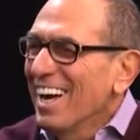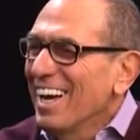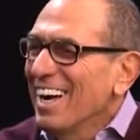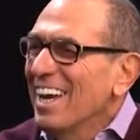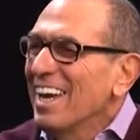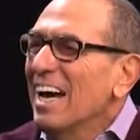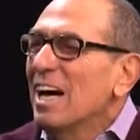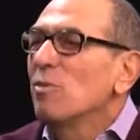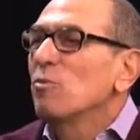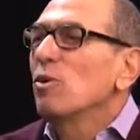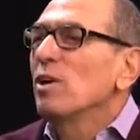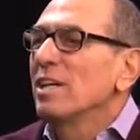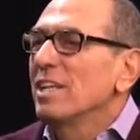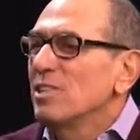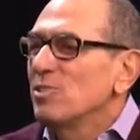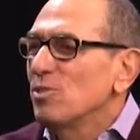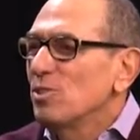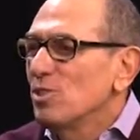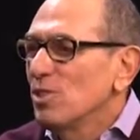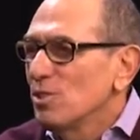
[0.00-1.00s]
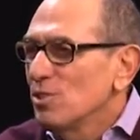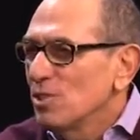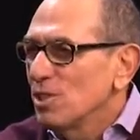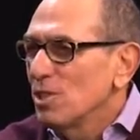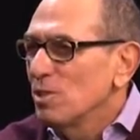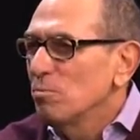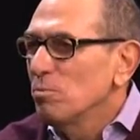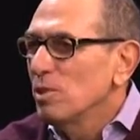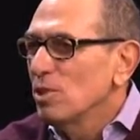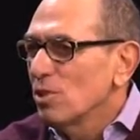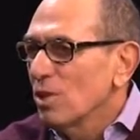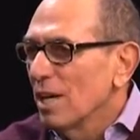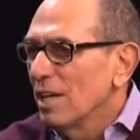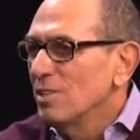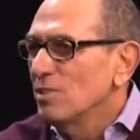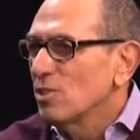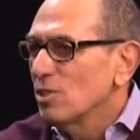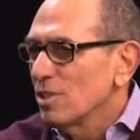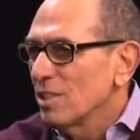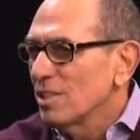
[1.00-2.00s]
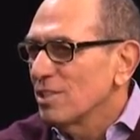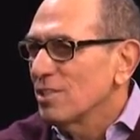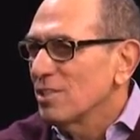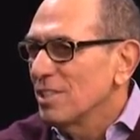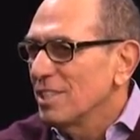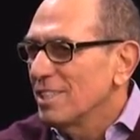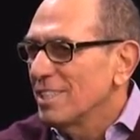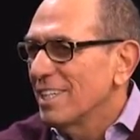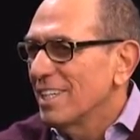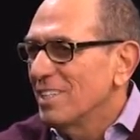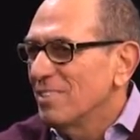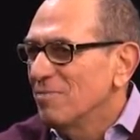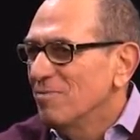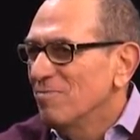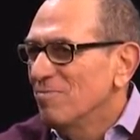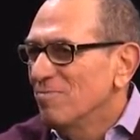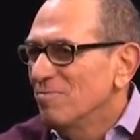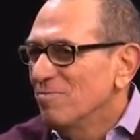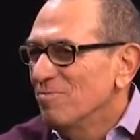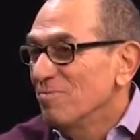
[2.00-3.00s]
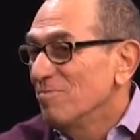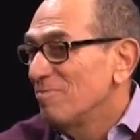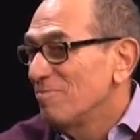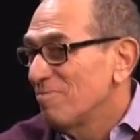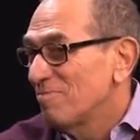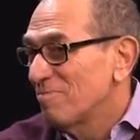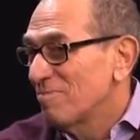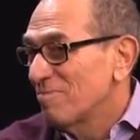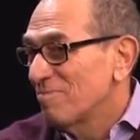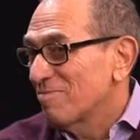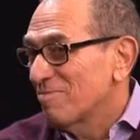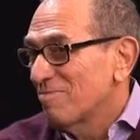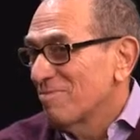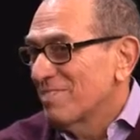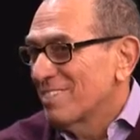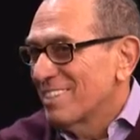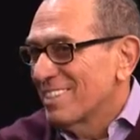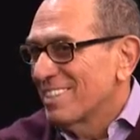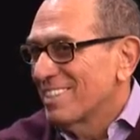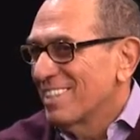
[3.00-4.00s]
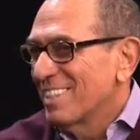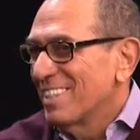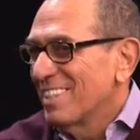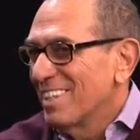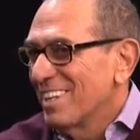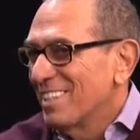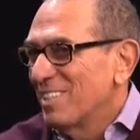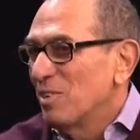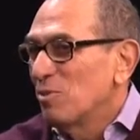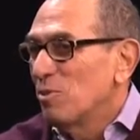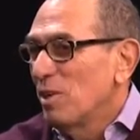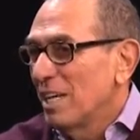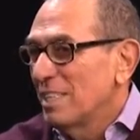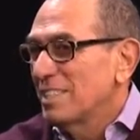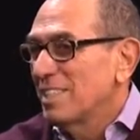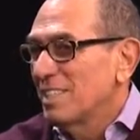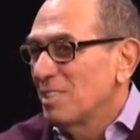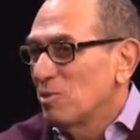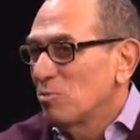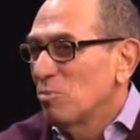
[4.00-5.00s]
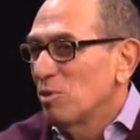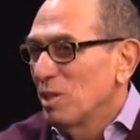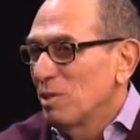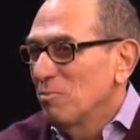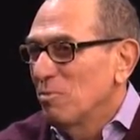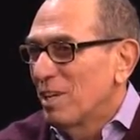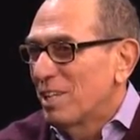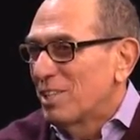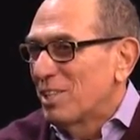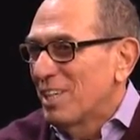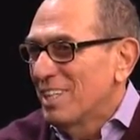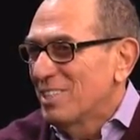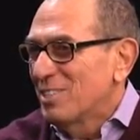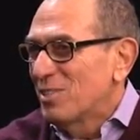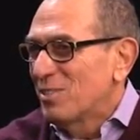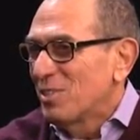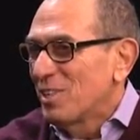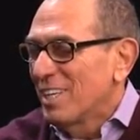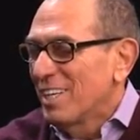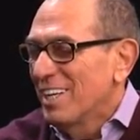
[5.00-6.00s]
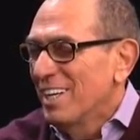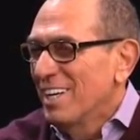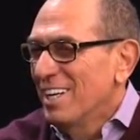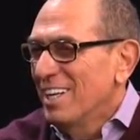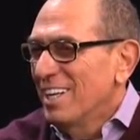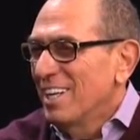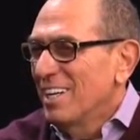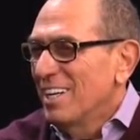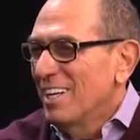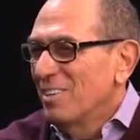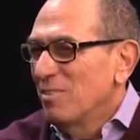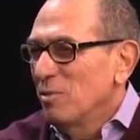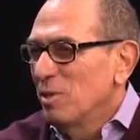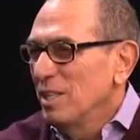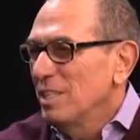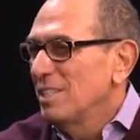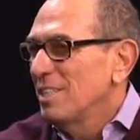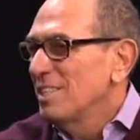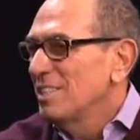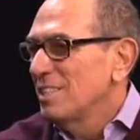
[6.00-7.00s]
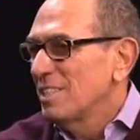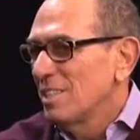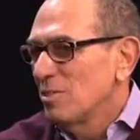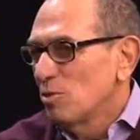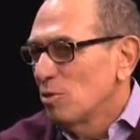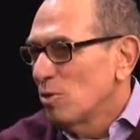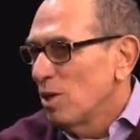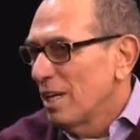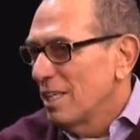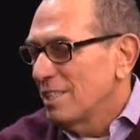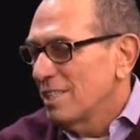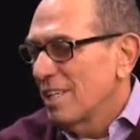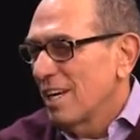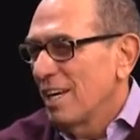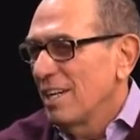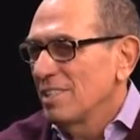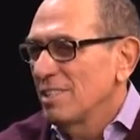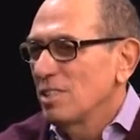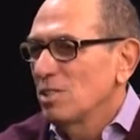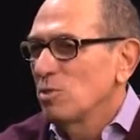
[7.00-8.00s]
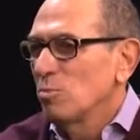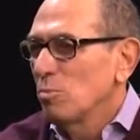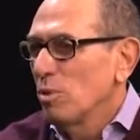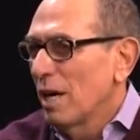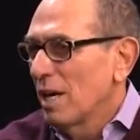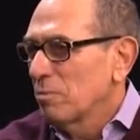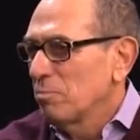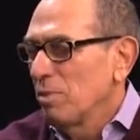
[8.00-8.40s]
and I want to introduce you to Bill Kunstler," she said. The uh-huh. rest is pretty much history. that's uh, We did civil rights cases, Black